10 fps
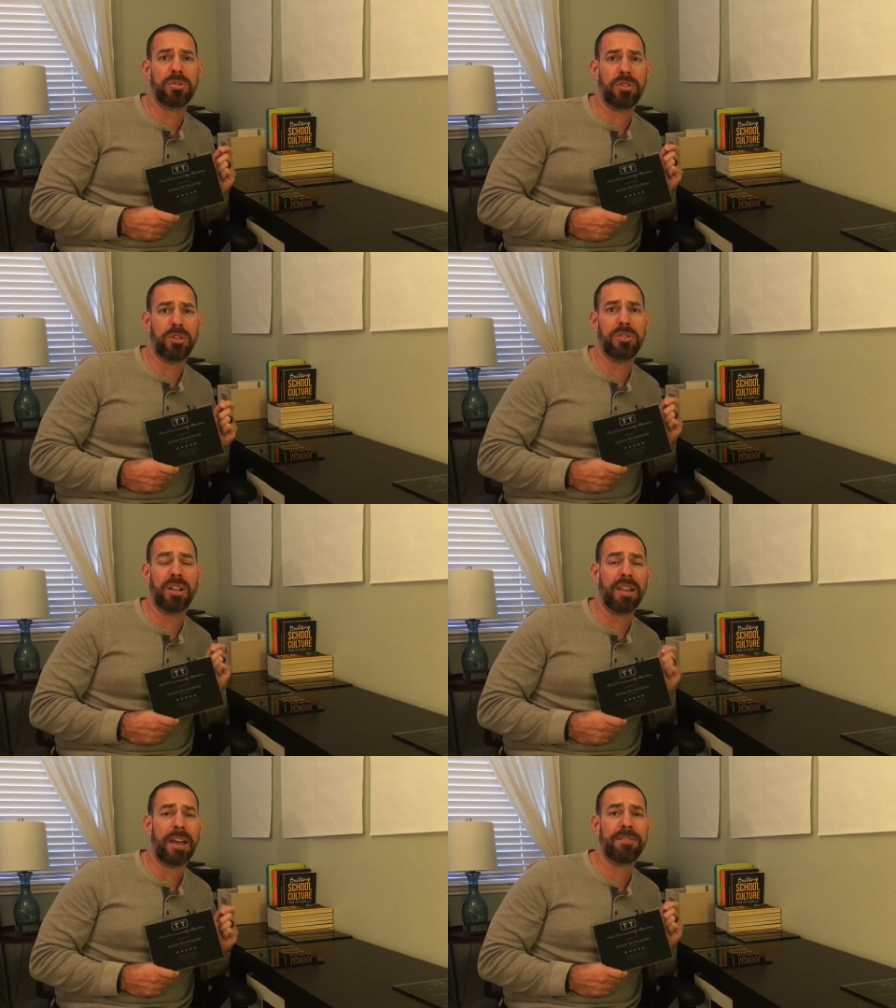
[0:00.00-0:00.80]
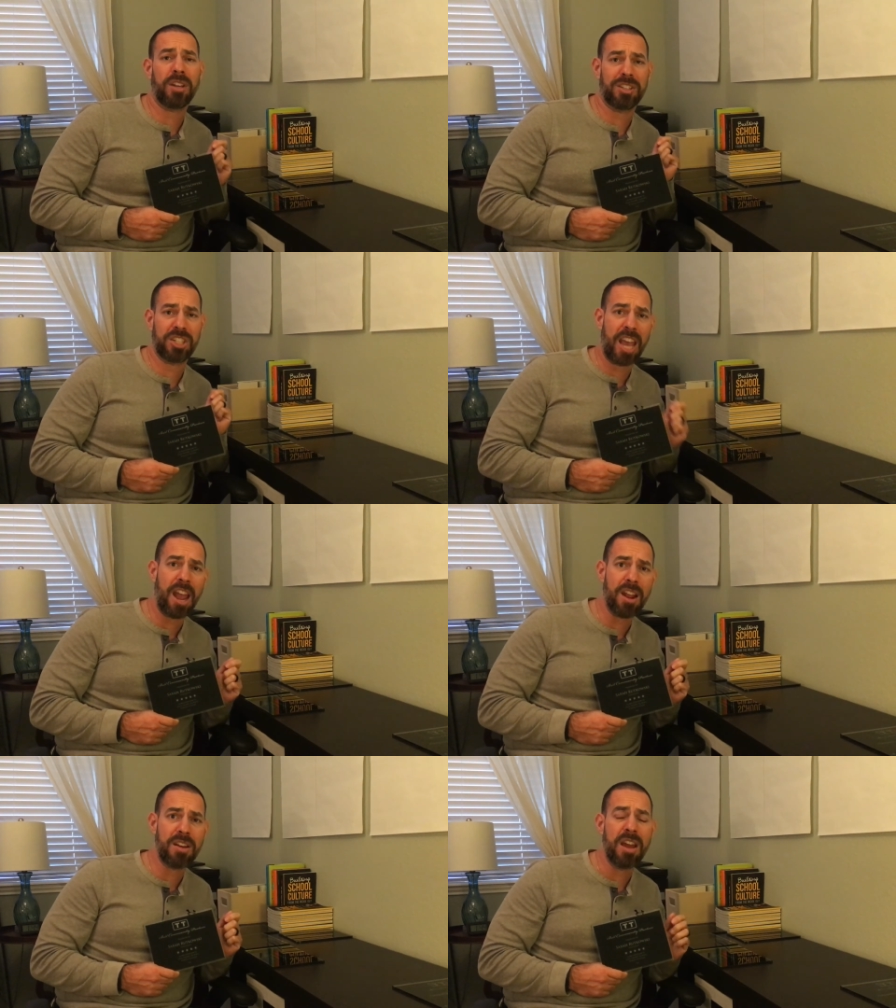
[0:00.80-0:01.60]
knew that Lifetouch
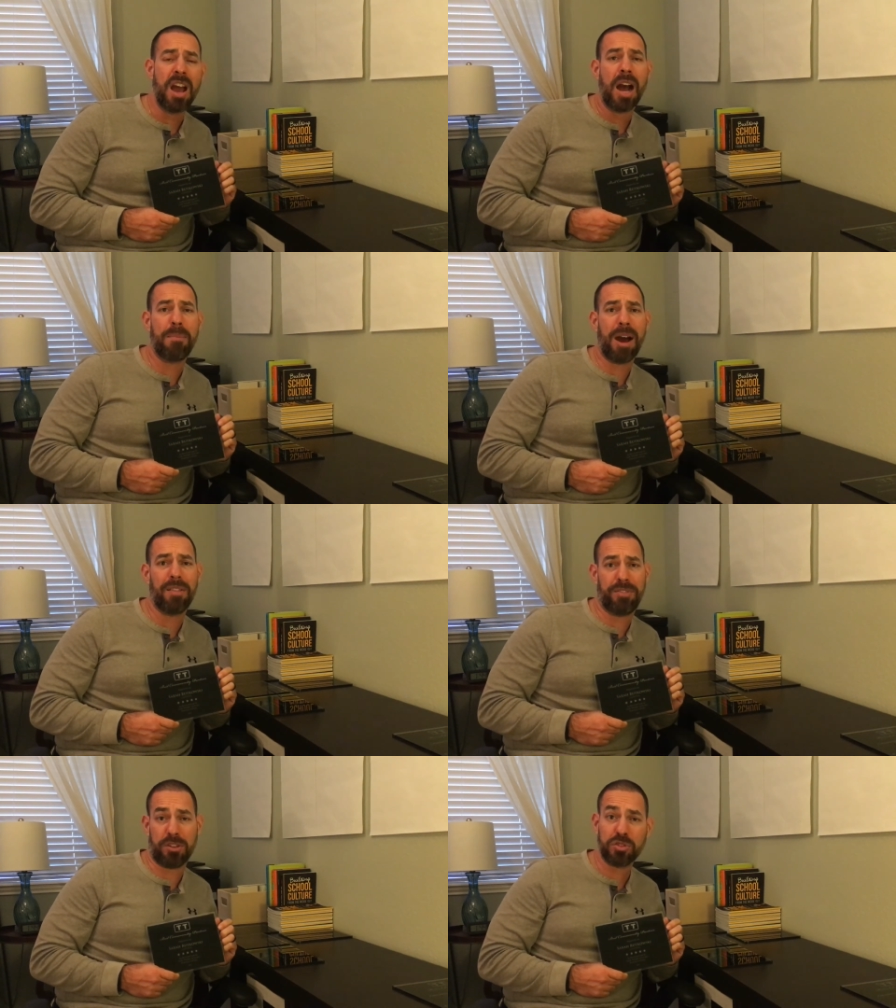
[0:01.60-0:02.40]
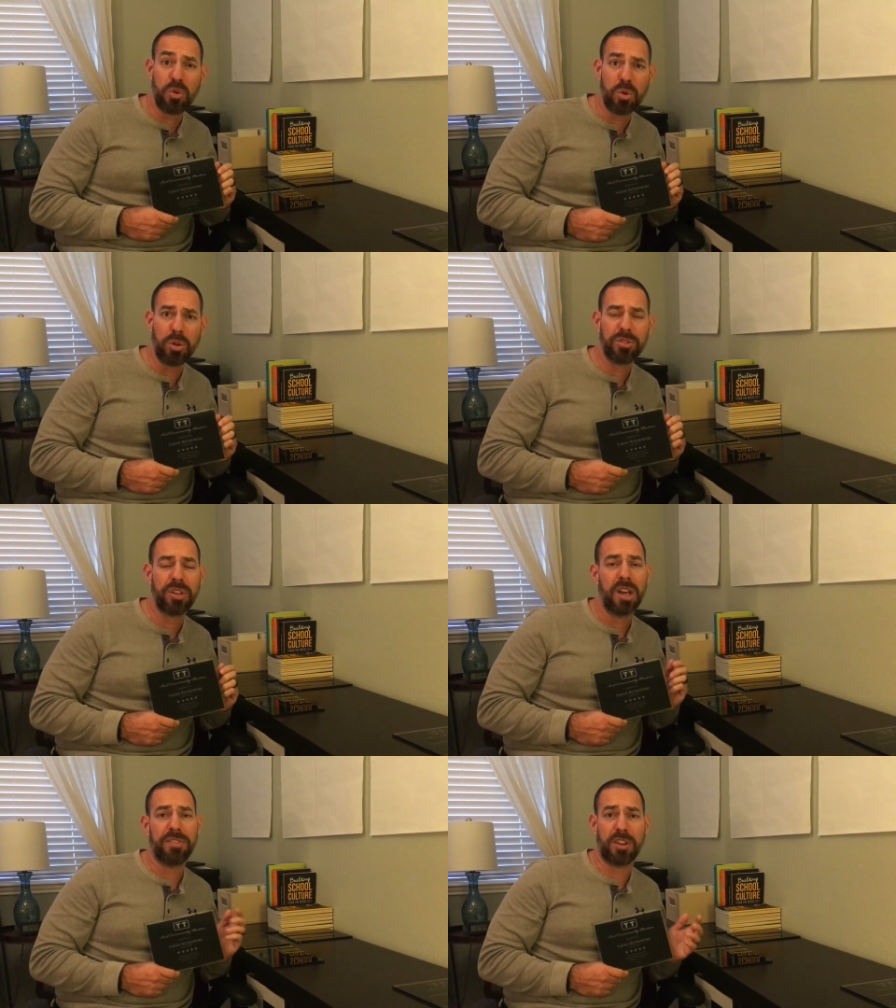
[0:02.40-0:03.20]
cared about their
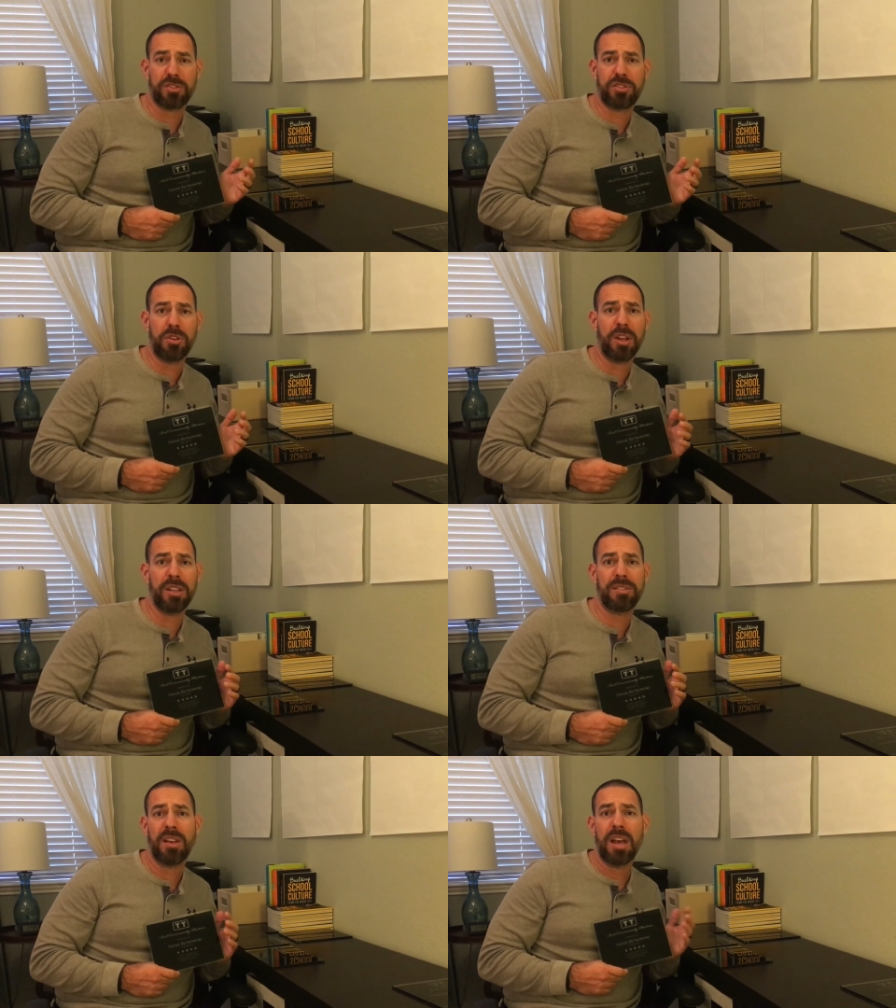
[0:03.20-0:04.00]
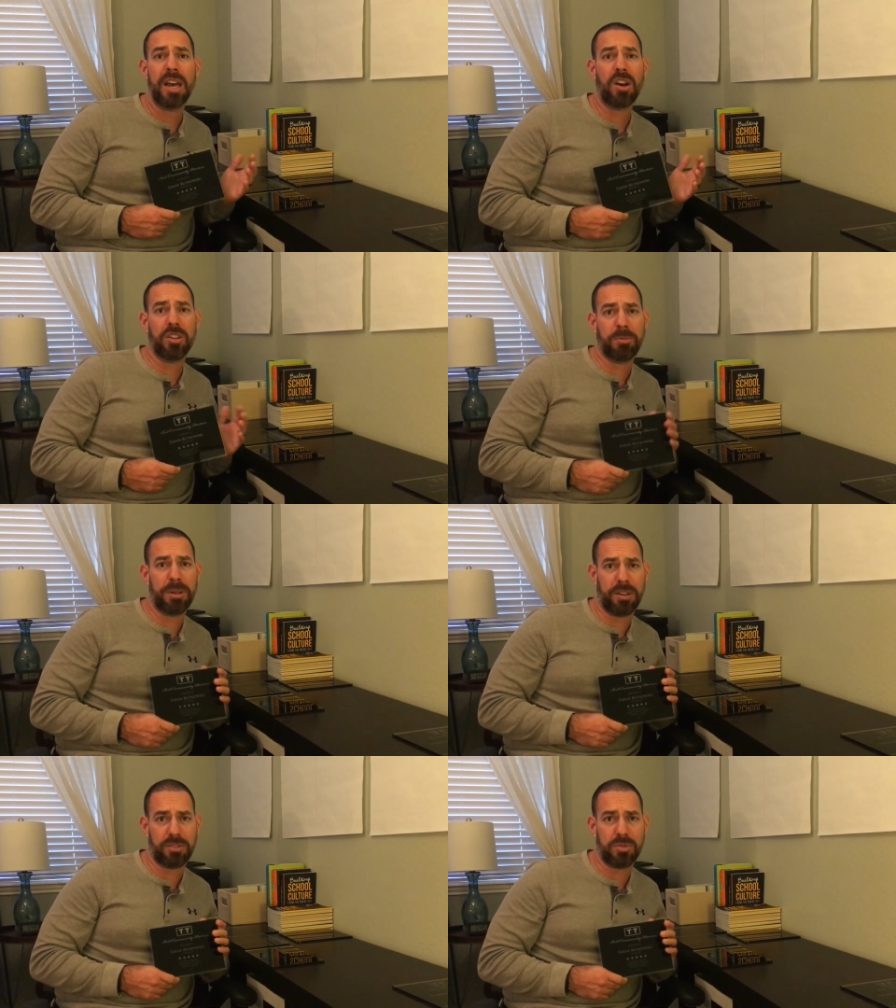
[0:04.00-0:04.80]
schools, their students, and
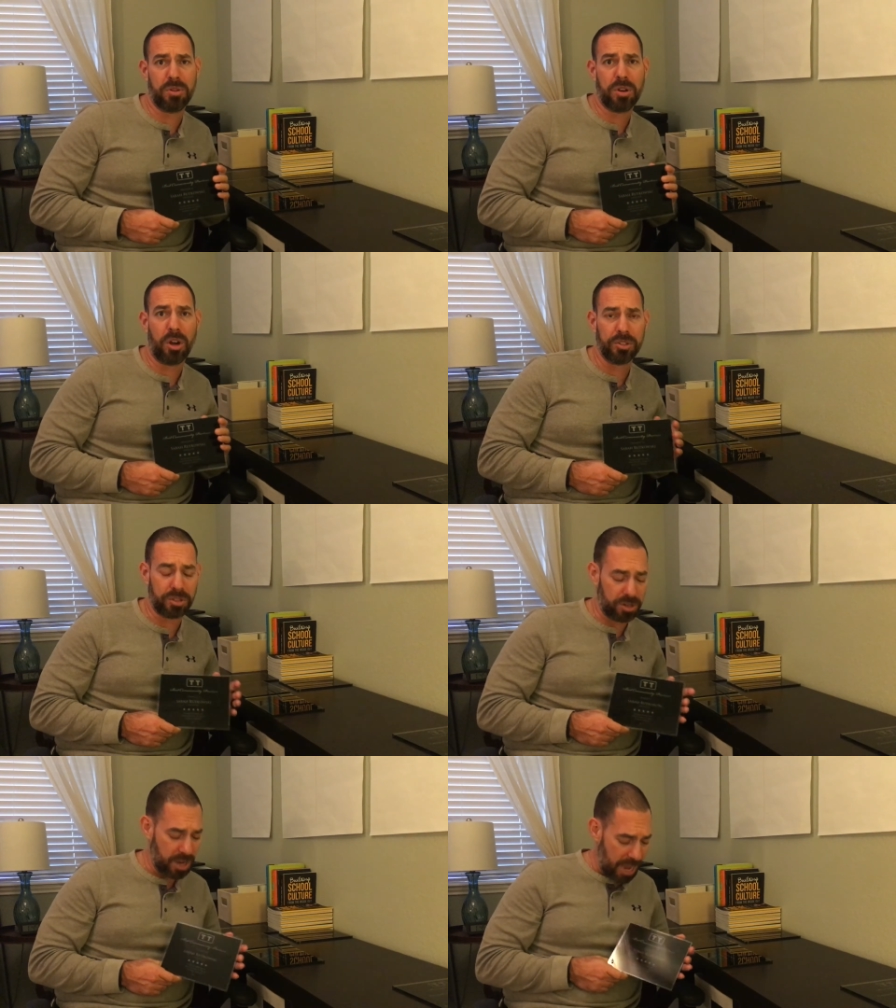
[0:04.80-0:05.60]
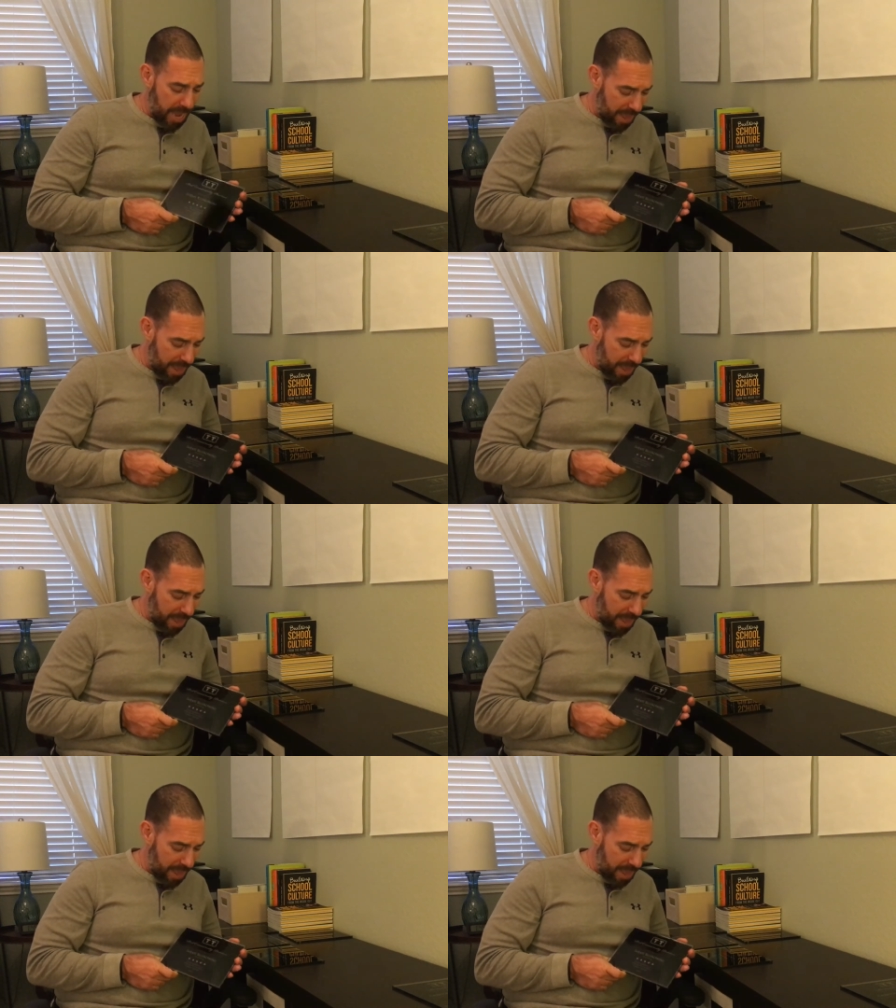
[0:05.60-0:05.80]
ultimately their school culture.